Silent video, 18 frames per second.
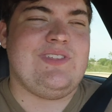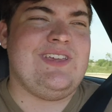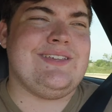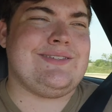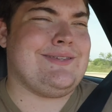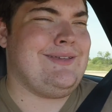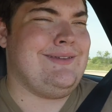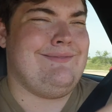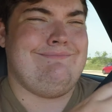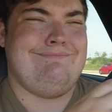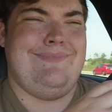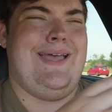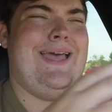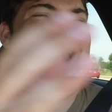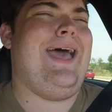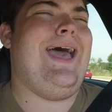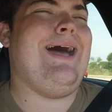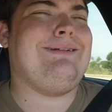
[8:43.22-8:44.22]
these,
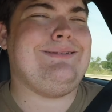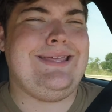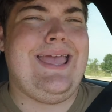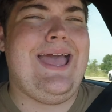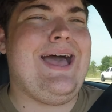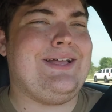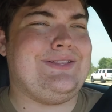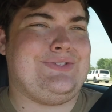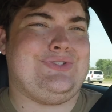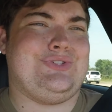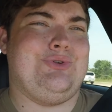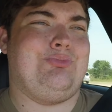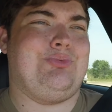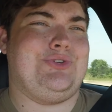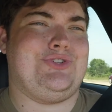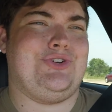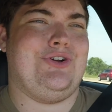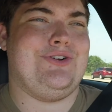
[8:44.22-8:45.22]
hell yeah, I'd
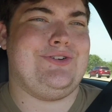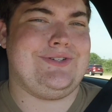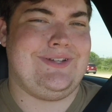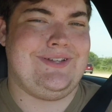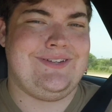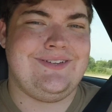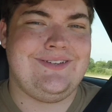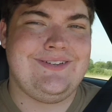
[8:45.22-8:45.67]
supercharge it.